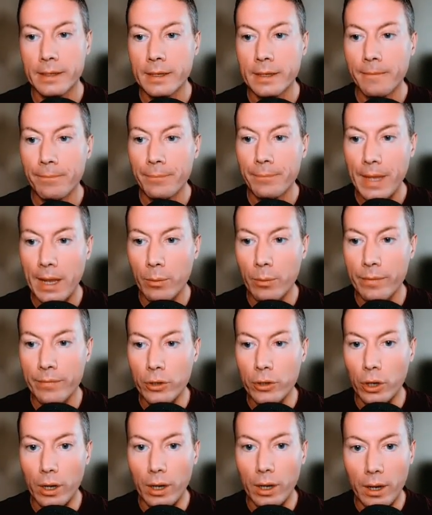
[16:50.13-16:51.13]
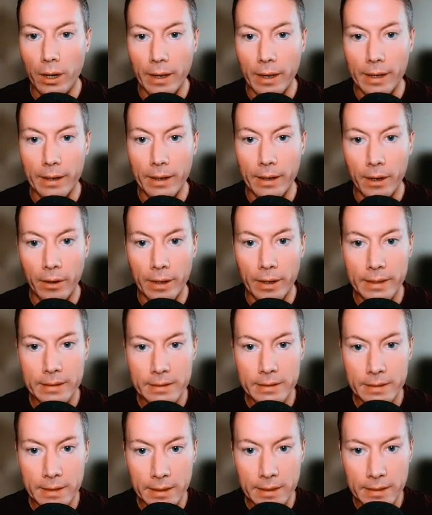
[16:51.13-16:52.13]
now we've got higher
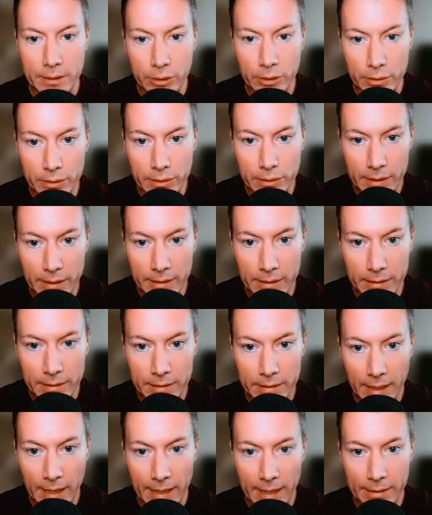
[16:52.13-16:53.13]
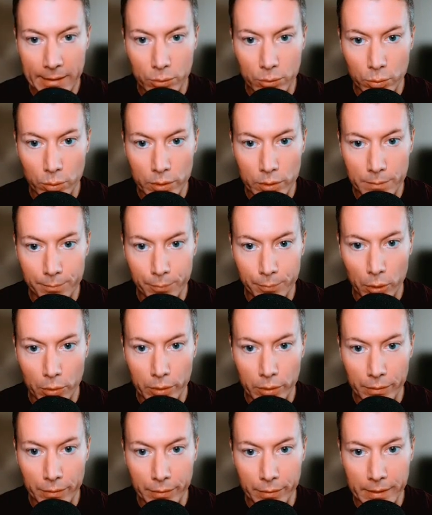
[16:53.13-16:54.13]
highs. This, you can see this candle has
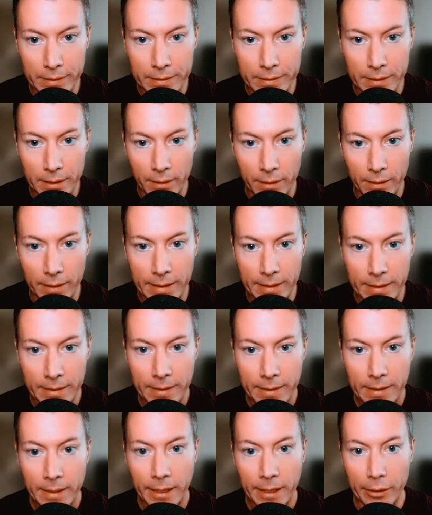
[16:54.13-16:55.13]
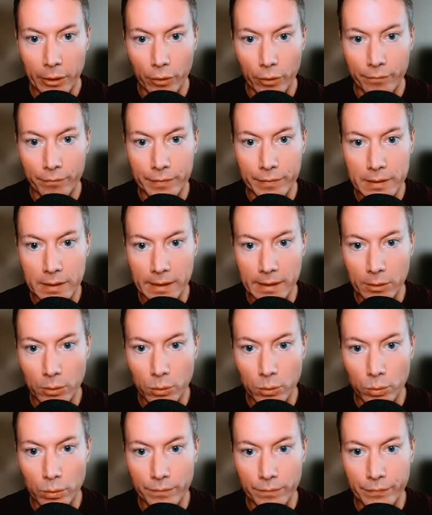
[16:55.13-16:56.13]
broken this high, and obviously
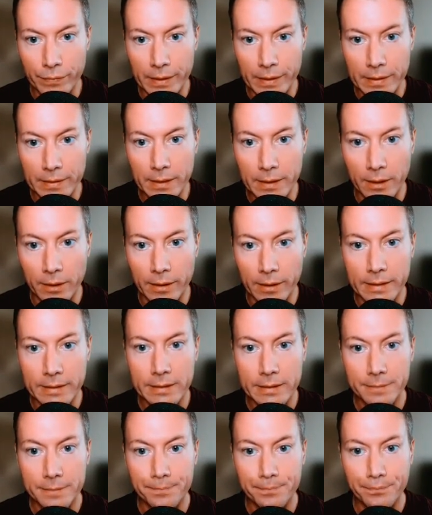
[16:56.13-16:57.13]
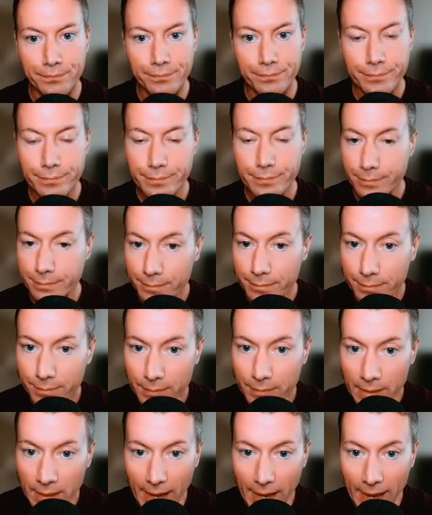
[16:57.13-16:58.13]
all of these highs.
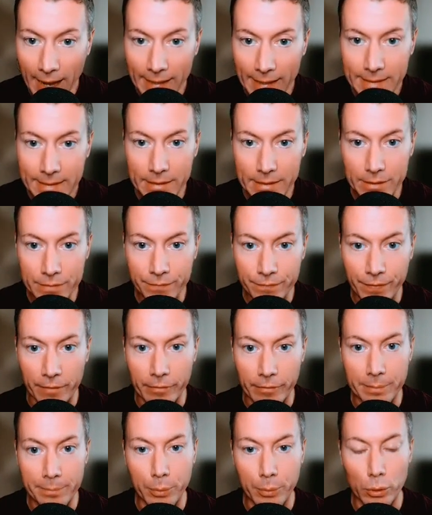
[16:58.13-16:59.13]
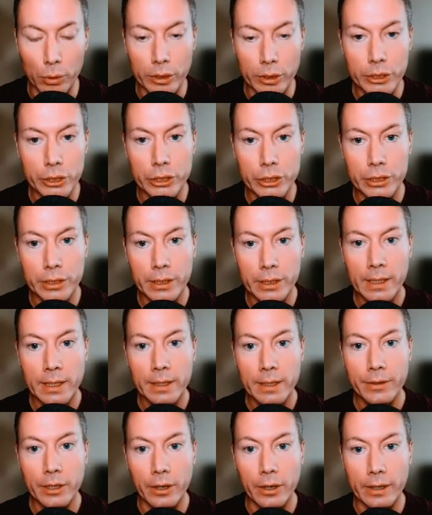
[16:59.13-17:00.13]
And it's very bullish.
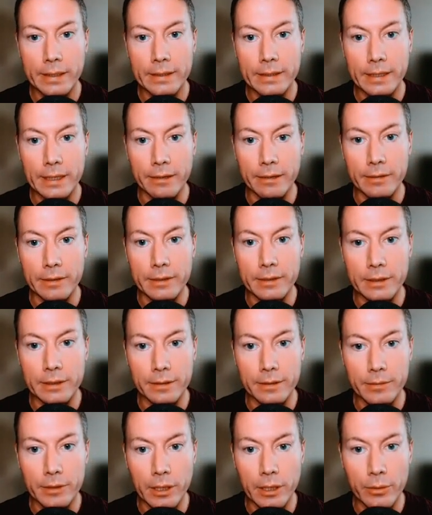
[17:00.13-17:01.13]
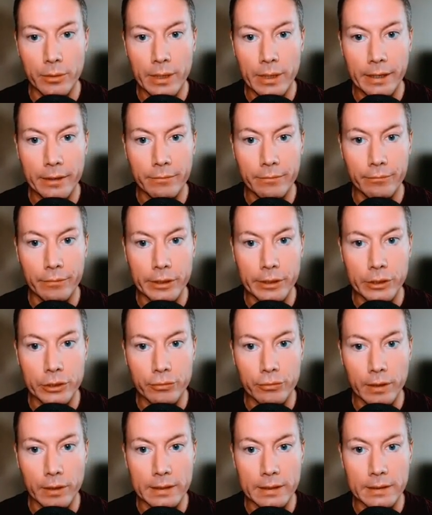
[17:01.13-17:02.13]
The idea is to, you know, get a
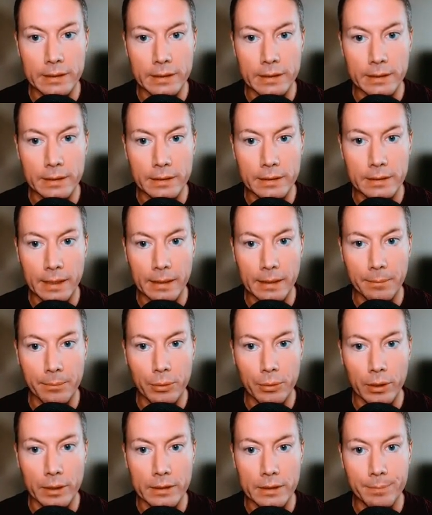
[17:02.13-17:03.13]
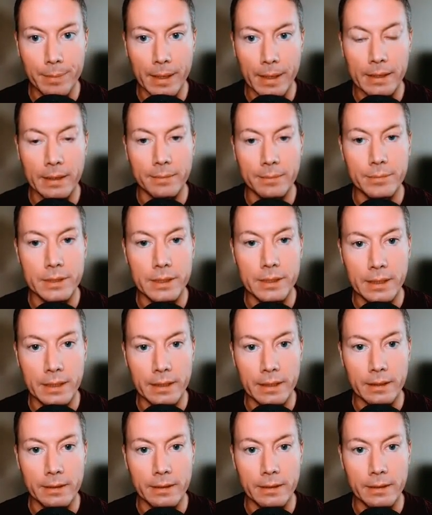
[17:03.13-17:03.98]
retrace and take price back up to here.